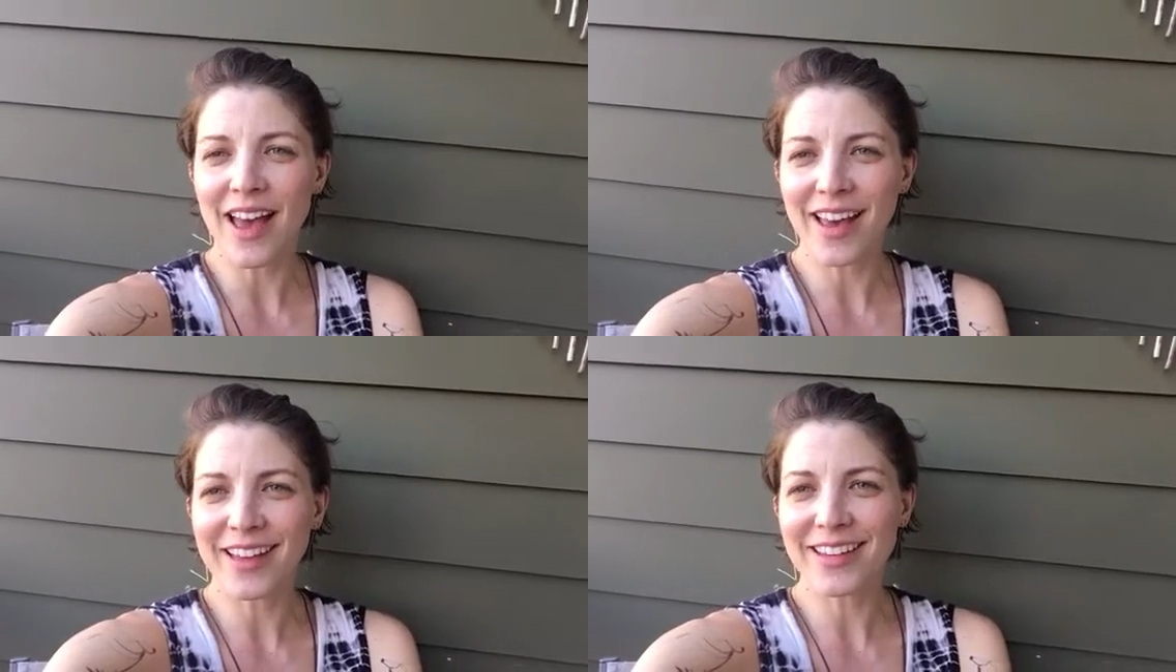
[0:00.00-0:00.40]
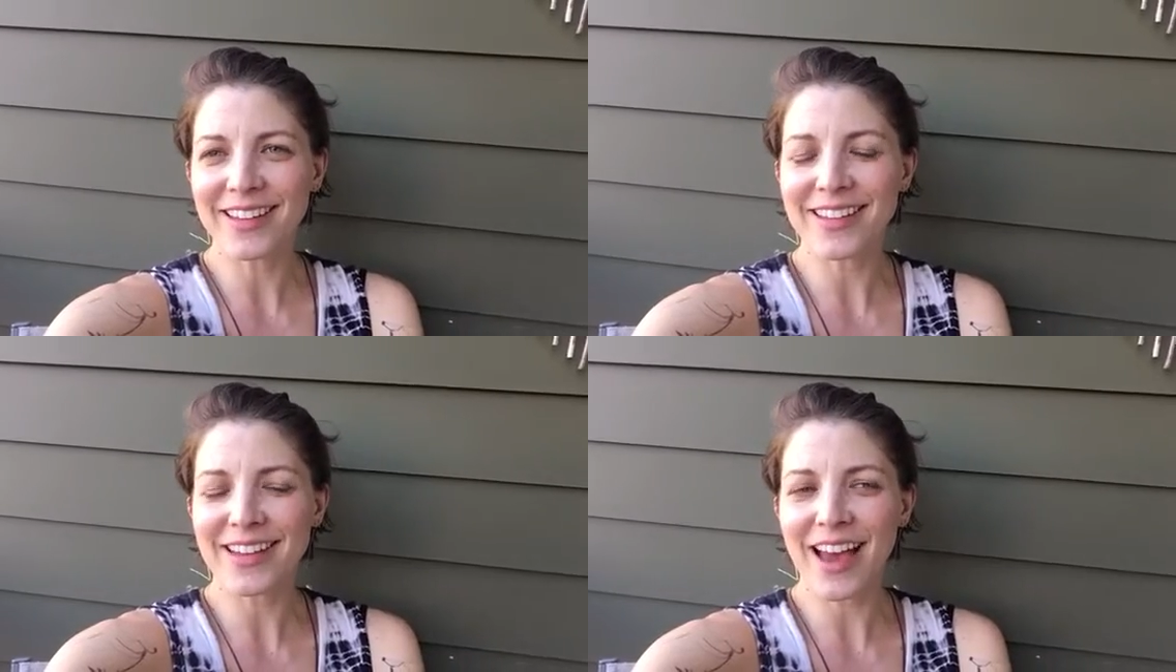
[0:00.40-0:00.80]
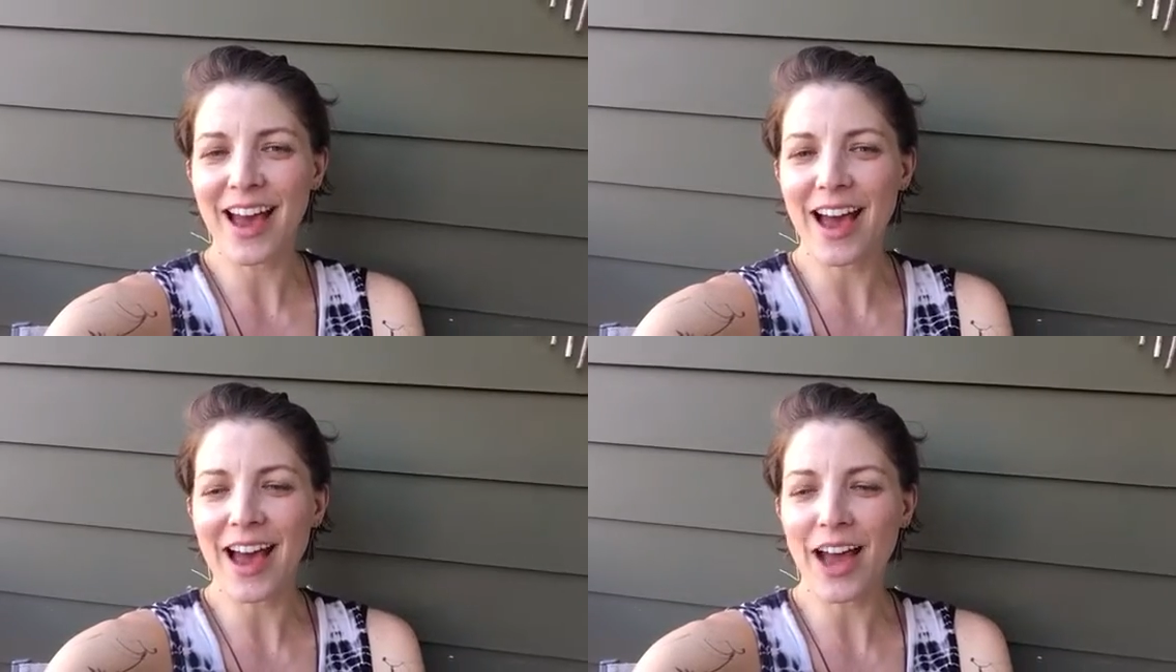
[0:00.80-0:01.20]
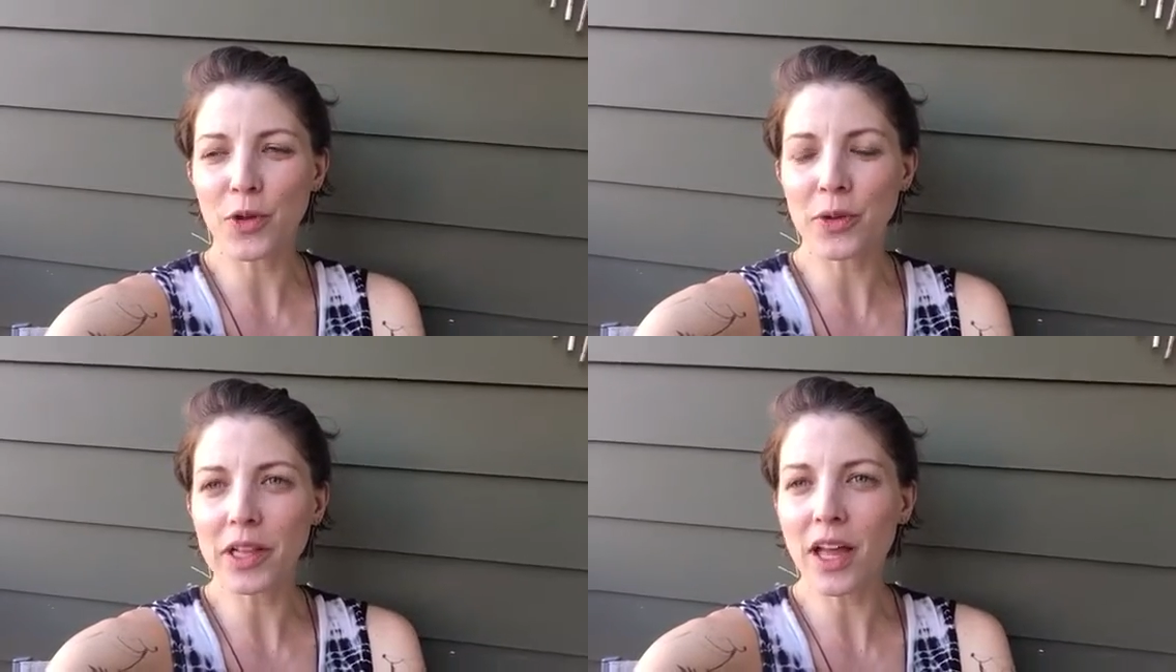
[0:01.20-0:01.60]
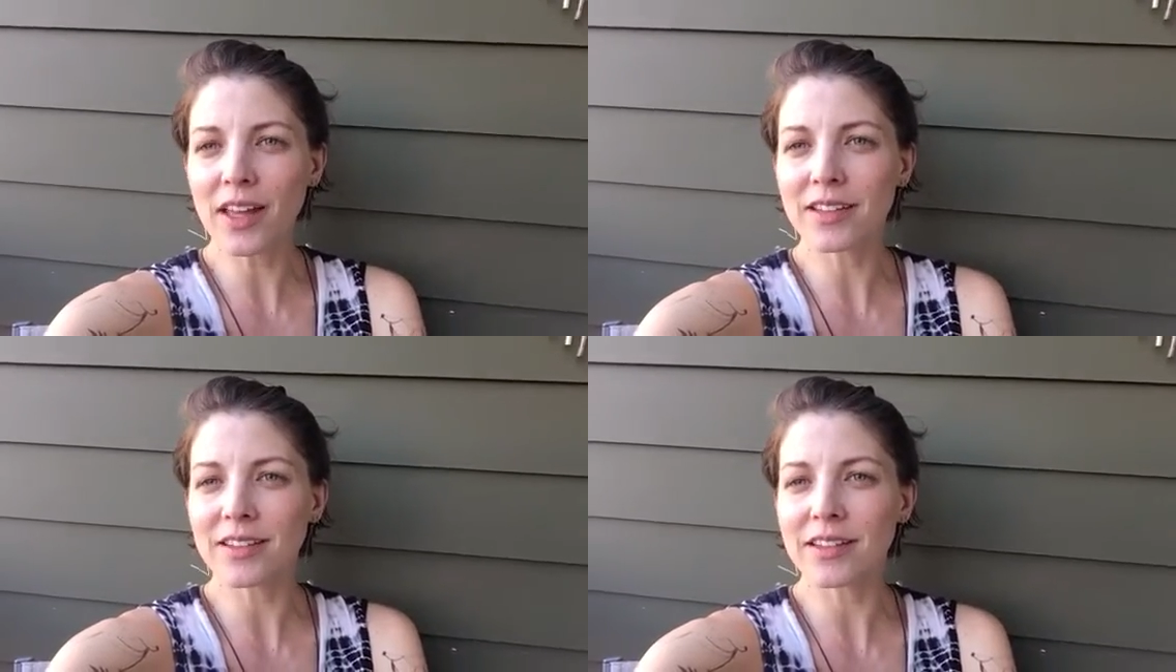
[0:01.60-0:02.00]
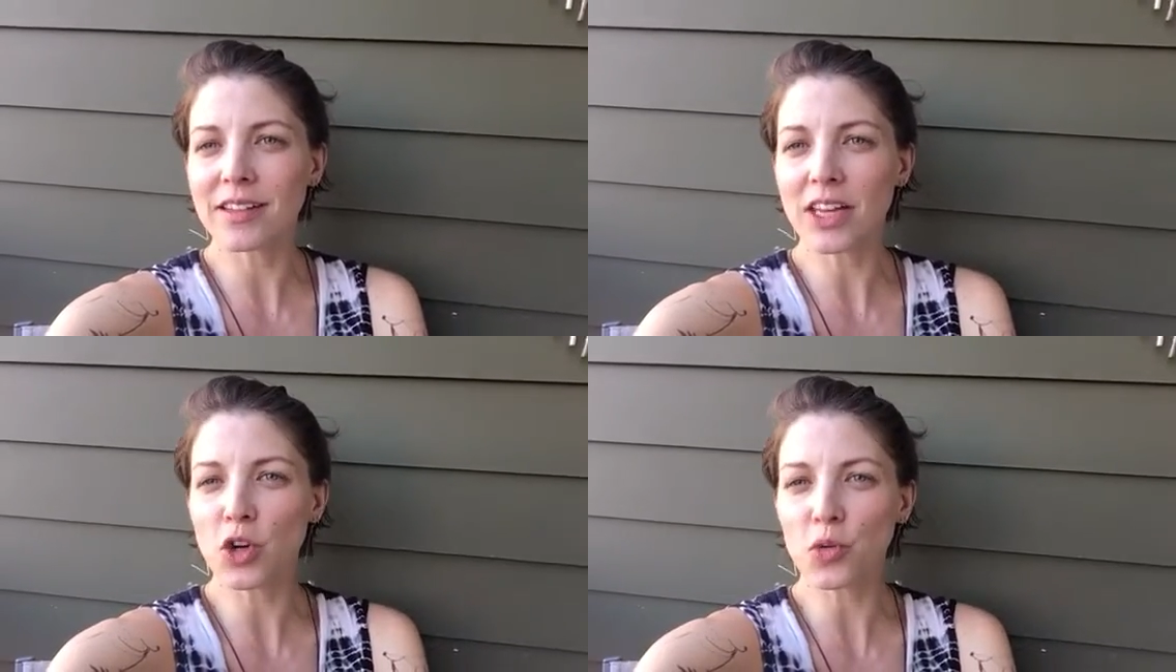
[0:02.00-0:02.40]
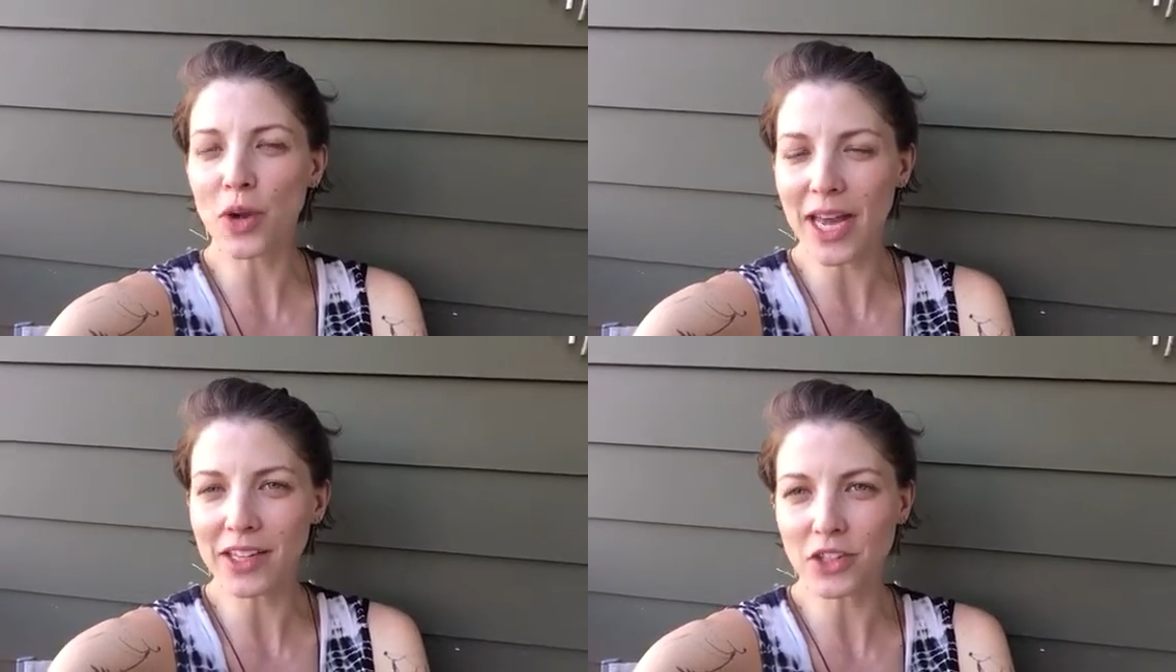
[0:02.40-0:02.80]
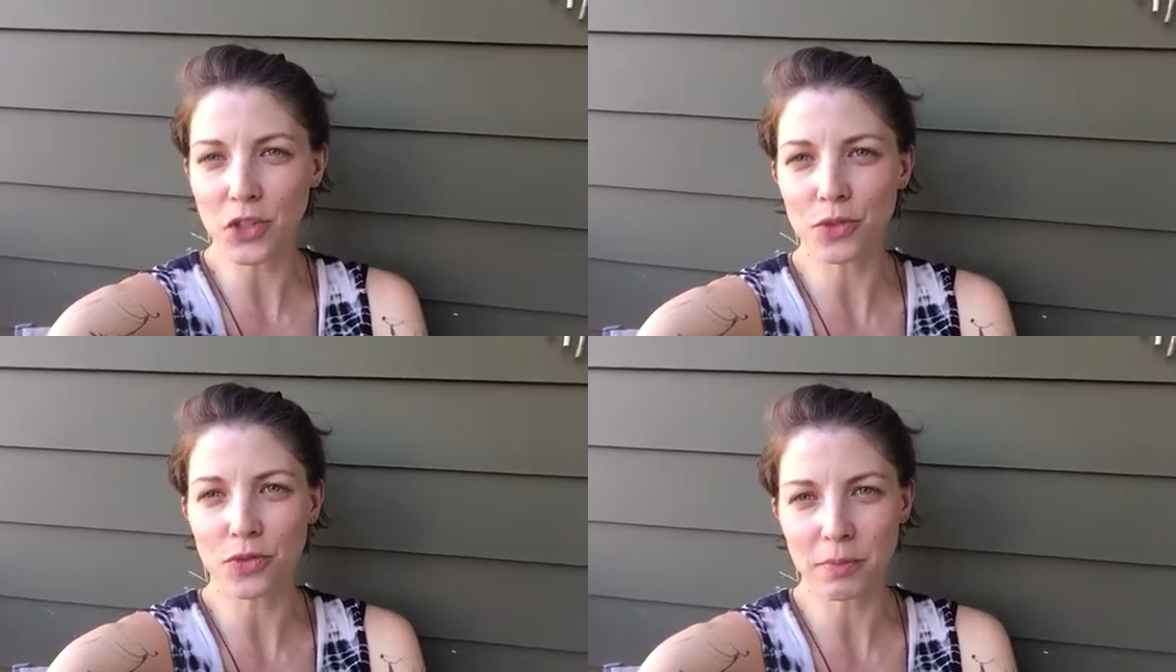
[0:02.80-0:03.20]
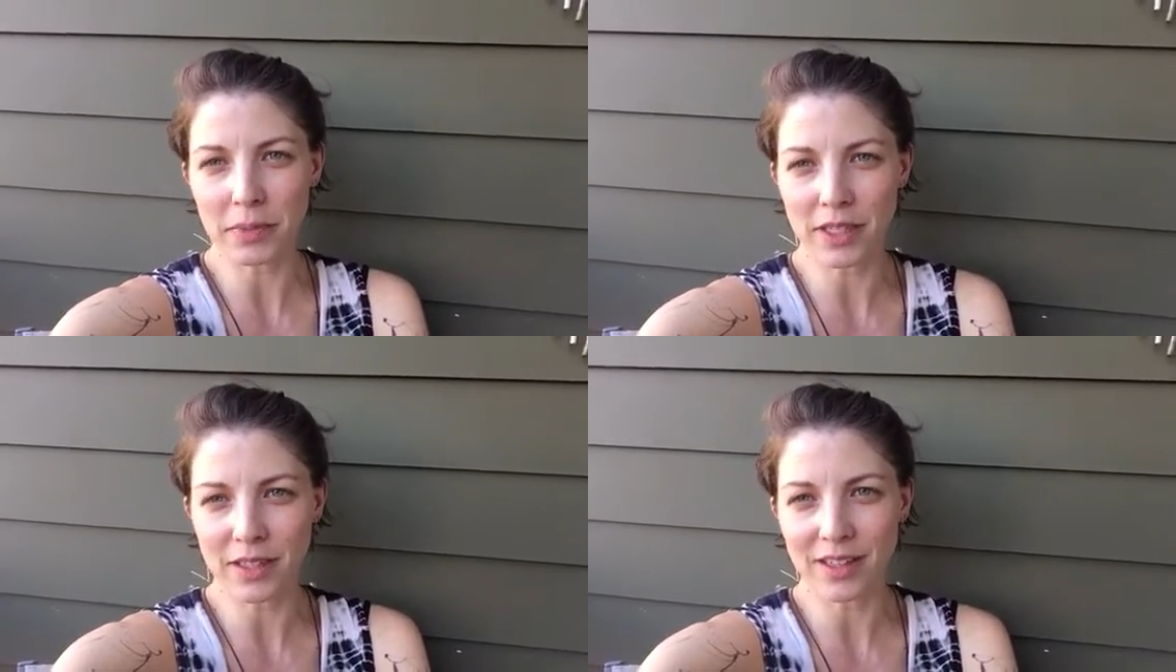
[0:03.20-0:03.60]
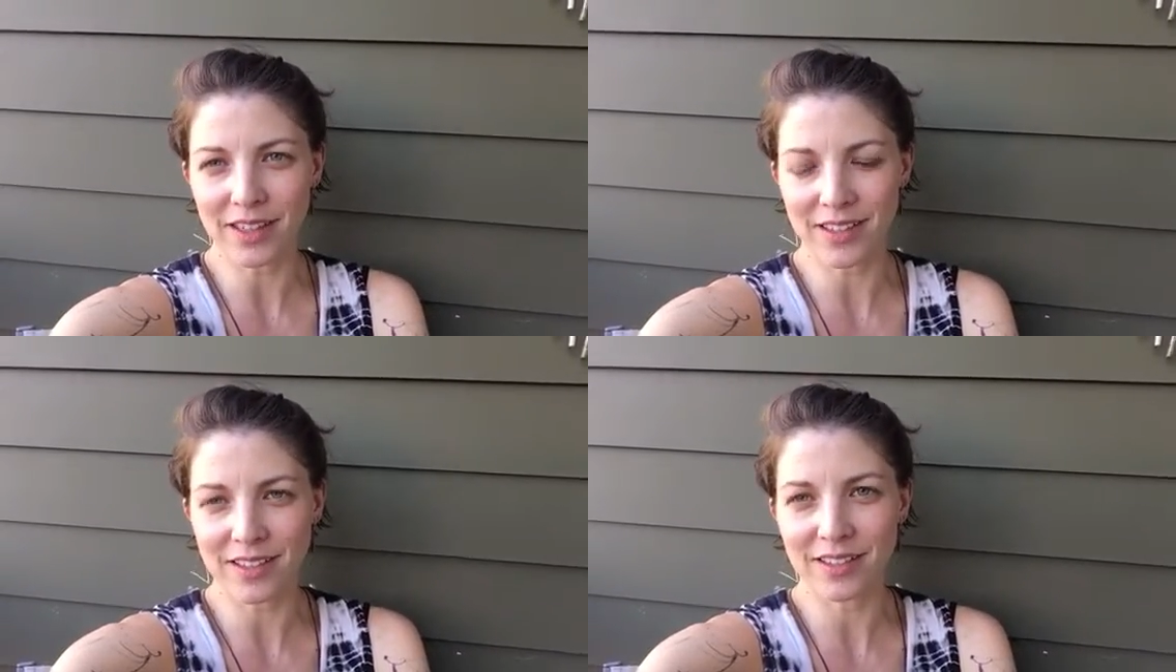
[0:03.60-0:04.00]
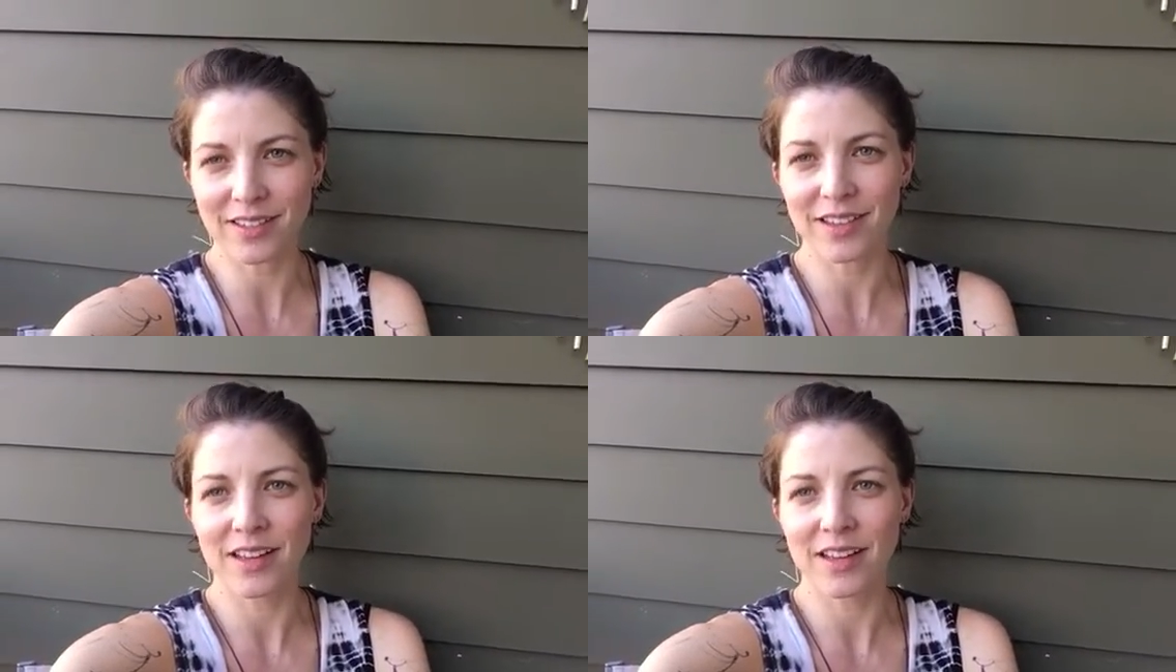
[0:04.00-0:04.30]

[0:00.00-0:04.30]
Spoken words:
And I realized that gratitude for me is